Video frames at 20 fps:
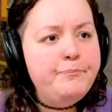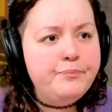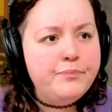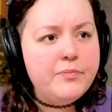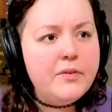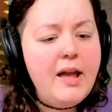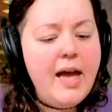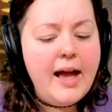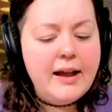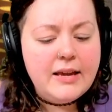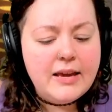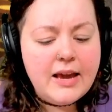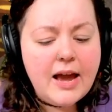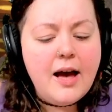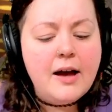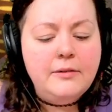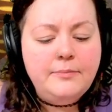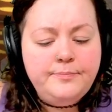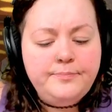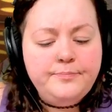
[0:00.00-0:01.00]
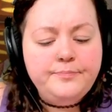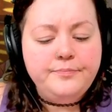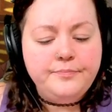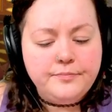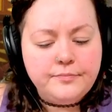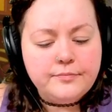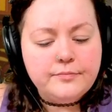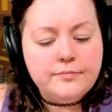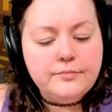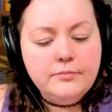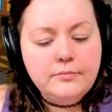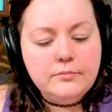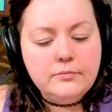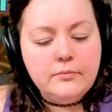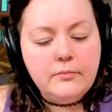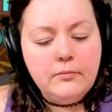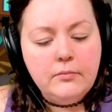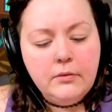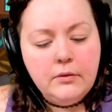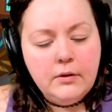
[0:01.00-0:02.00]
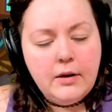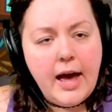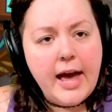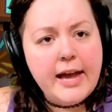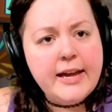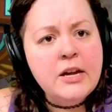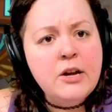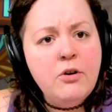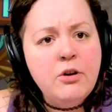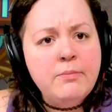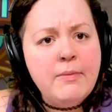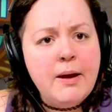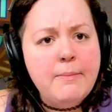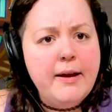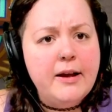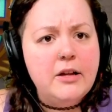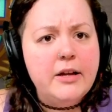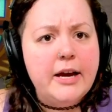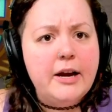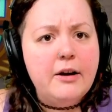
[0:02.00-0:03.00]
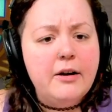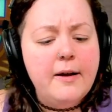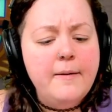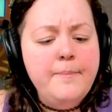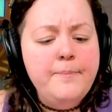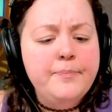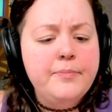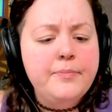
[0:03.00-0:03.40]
Heck yeah. I can go in my pickle era.